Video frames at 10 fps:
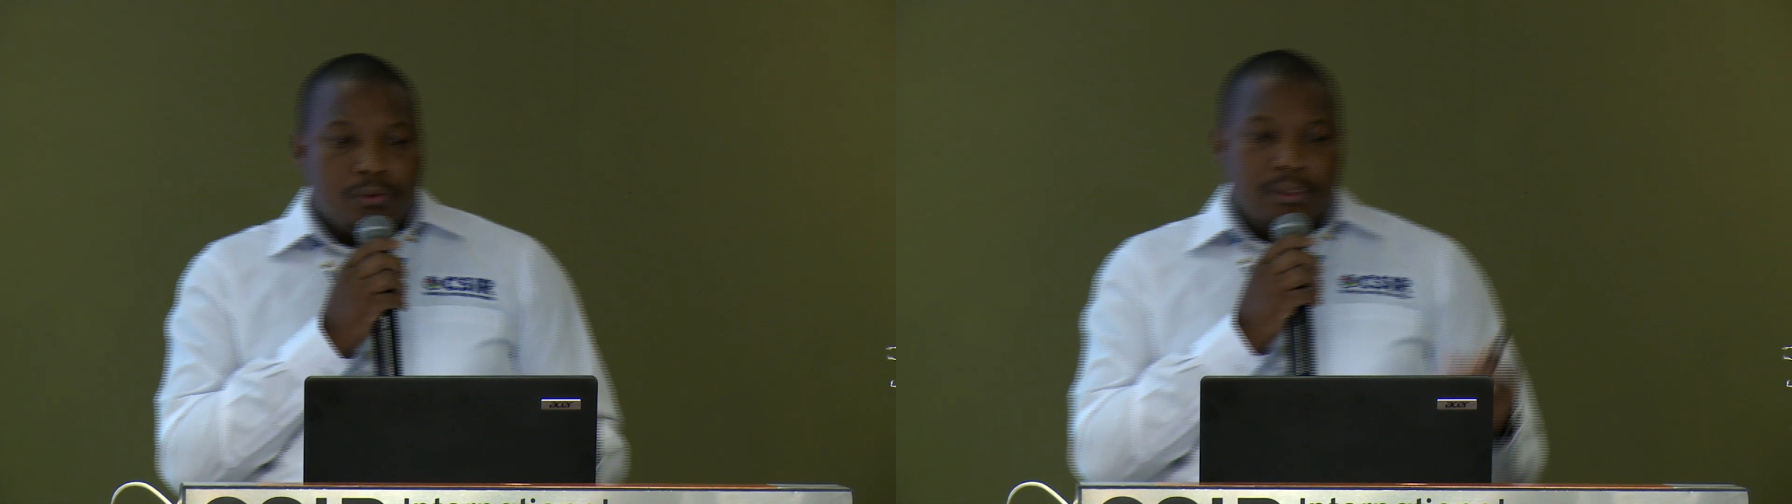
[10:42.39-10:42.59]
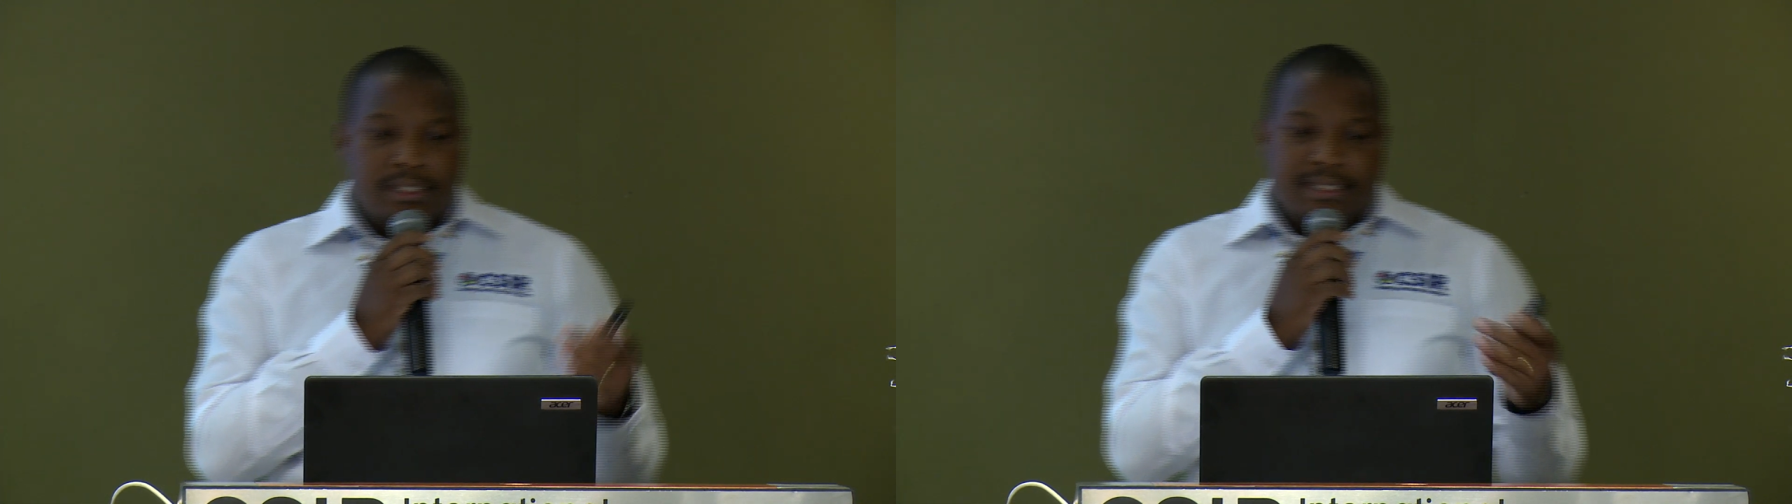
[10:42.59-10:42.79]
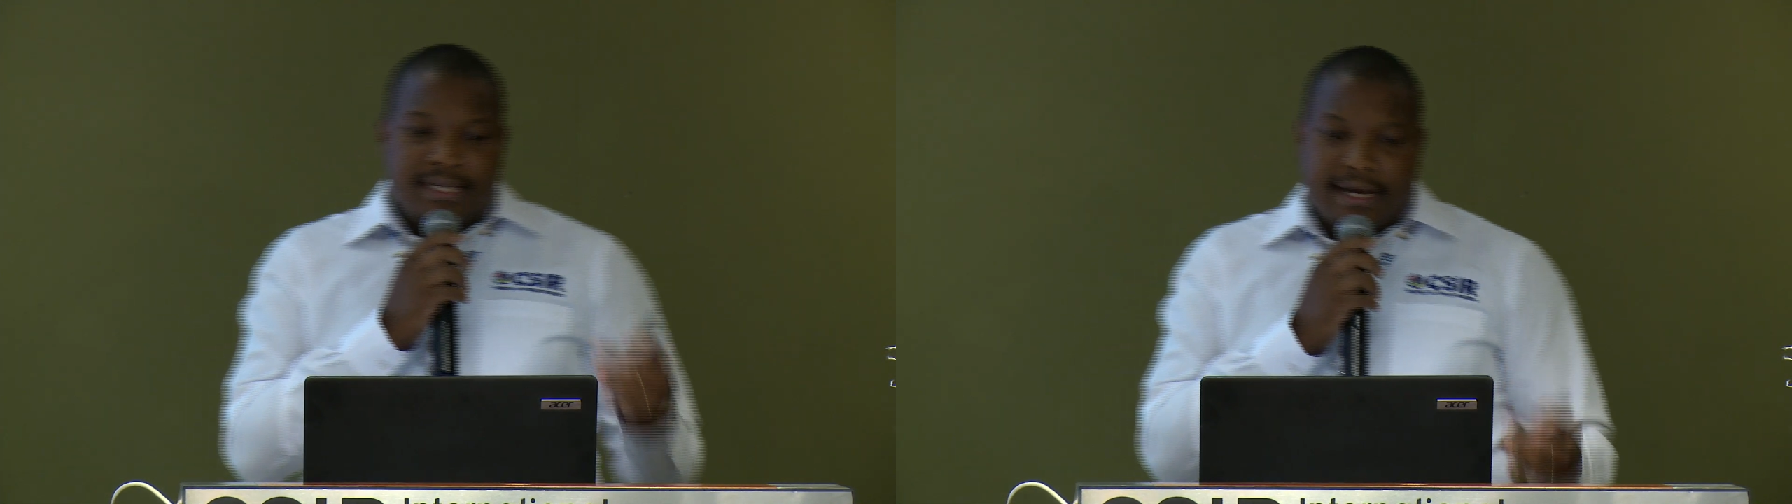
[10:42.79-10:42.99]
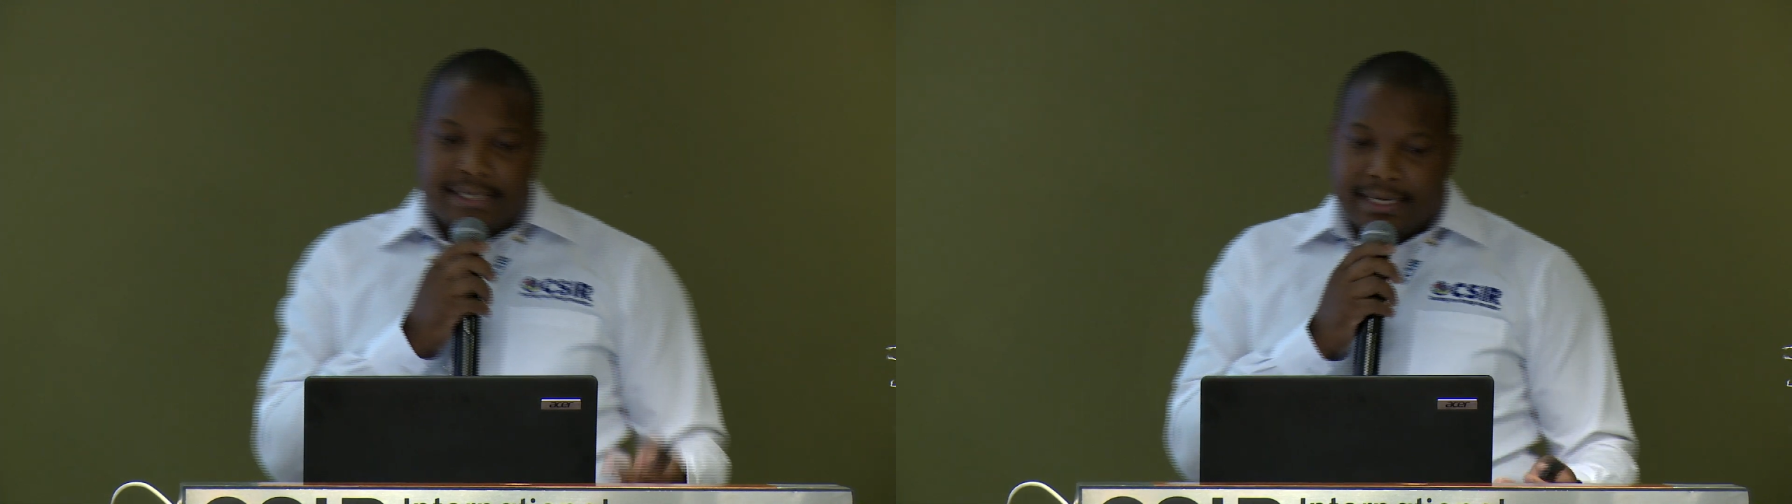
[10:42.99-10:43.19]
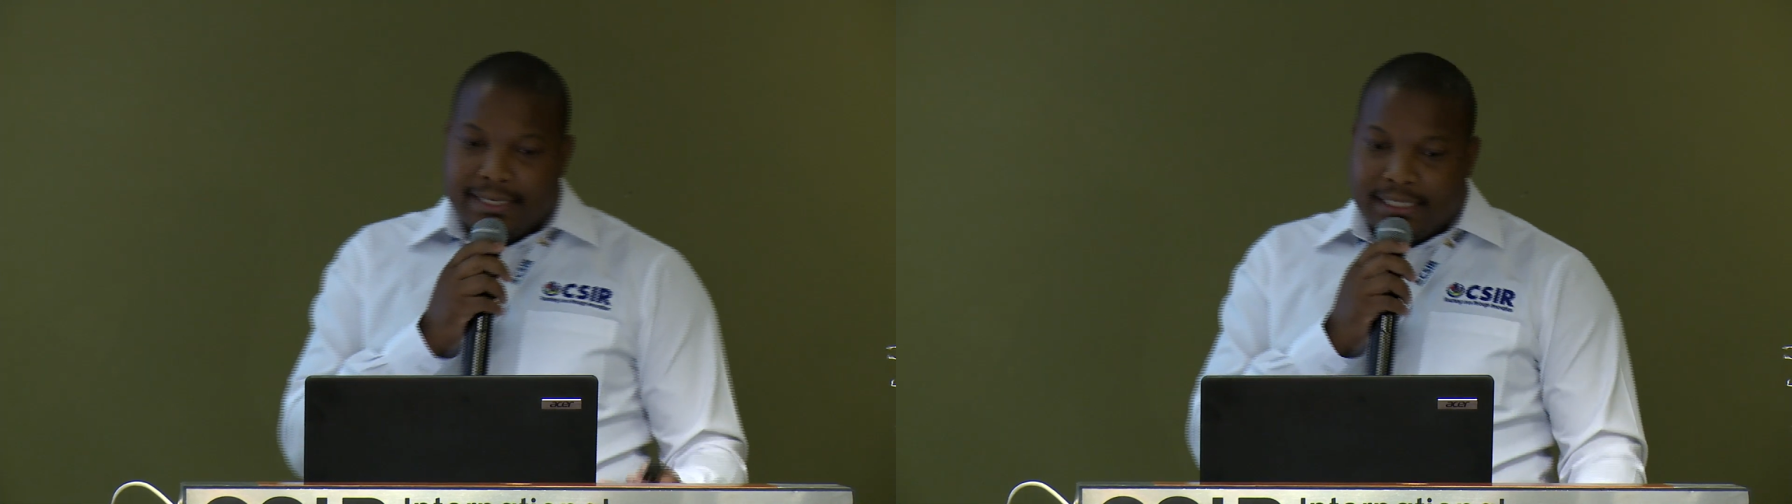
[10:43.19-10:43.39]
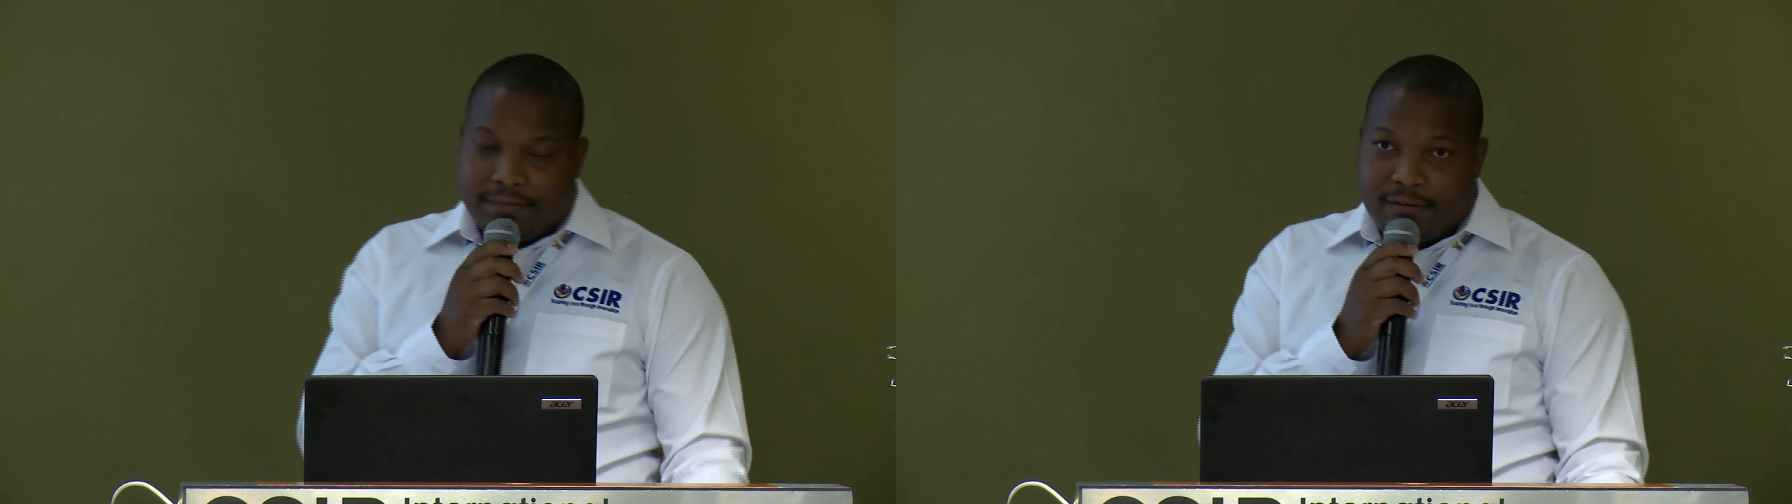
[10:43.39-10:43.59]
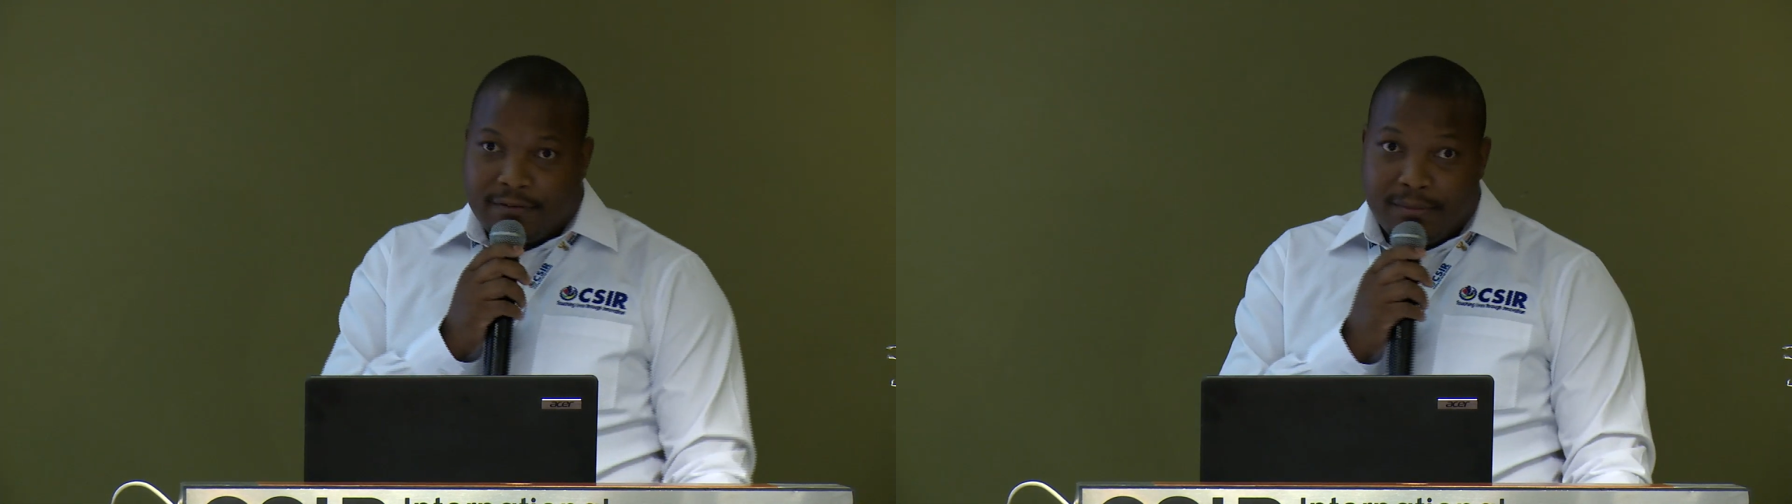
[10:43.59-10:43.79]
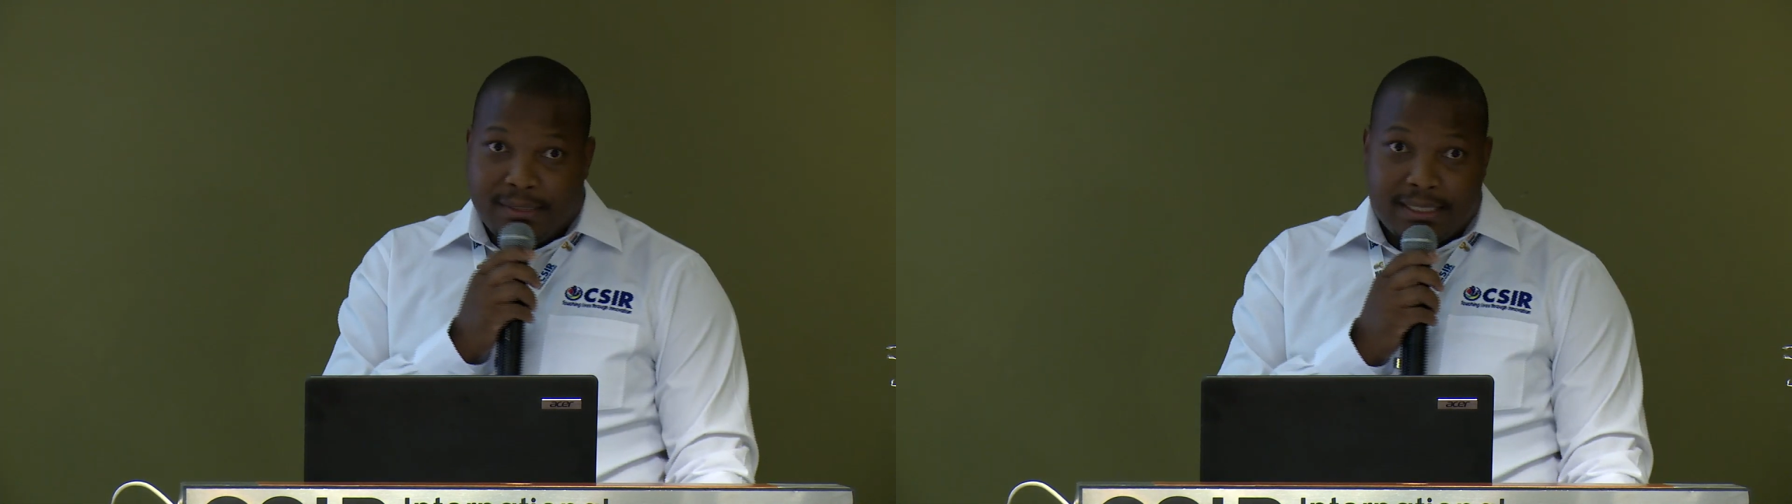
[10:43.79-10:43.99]
detect at least 50
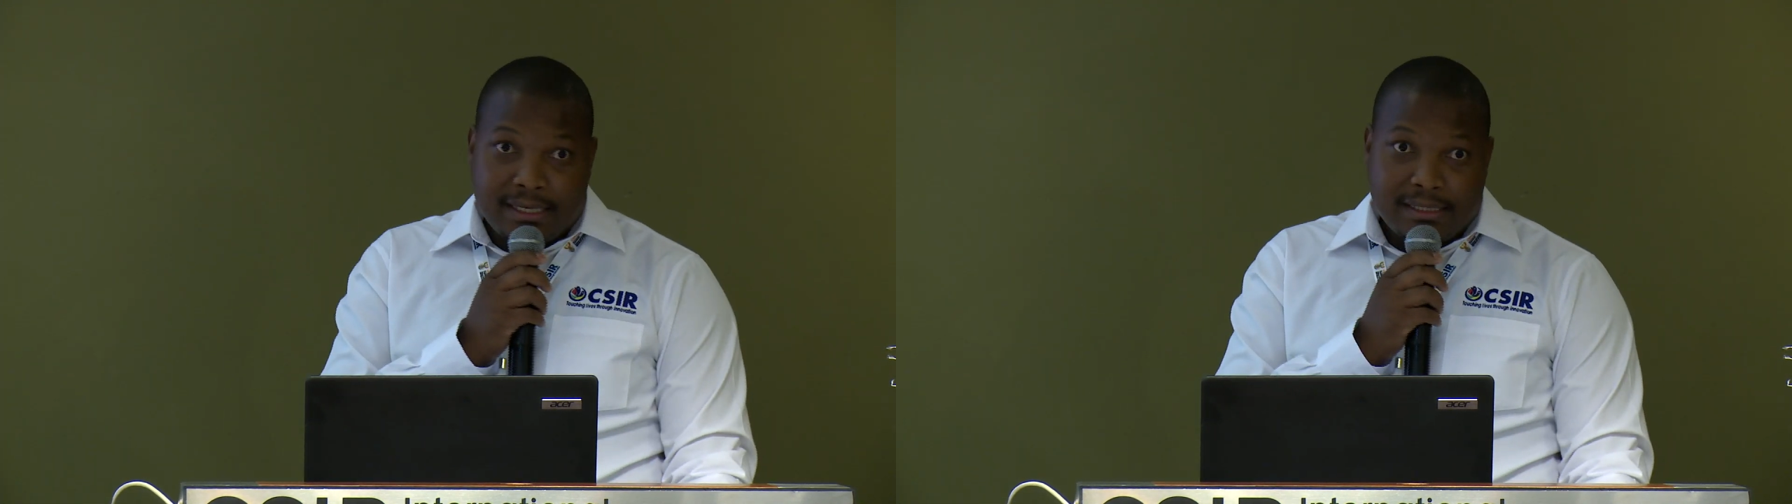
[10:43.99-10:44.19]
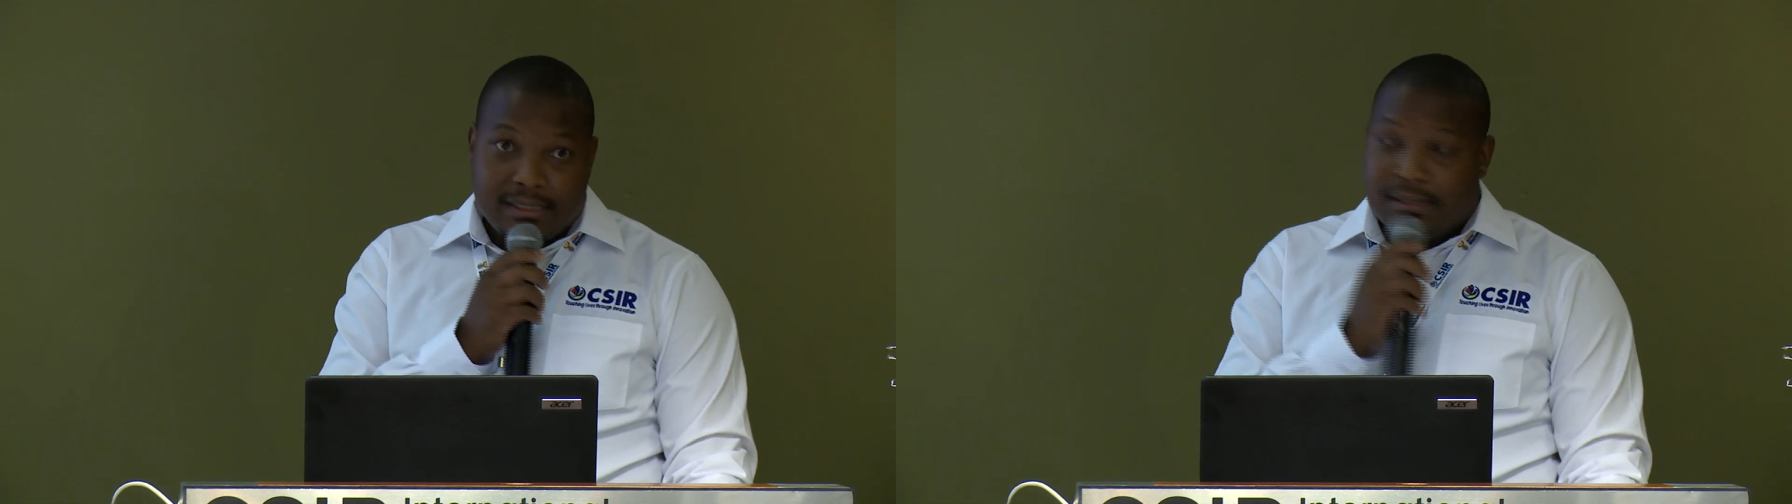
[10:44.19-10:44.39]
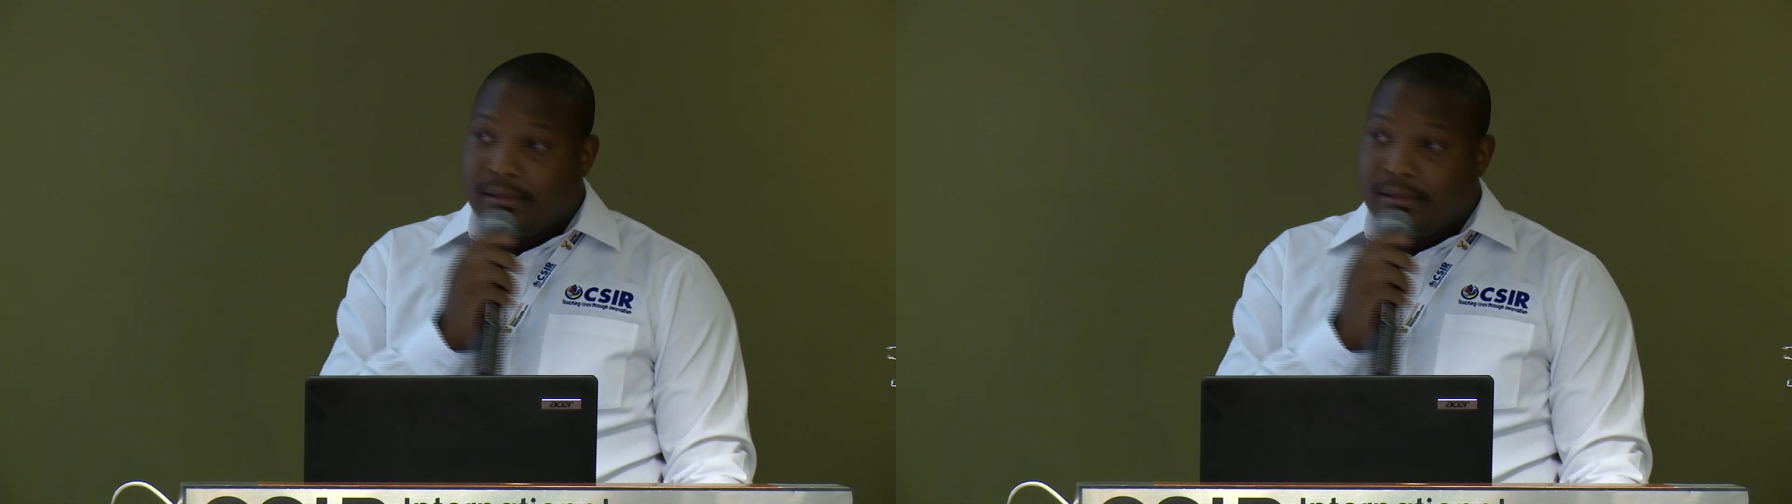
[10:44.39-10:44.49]
meters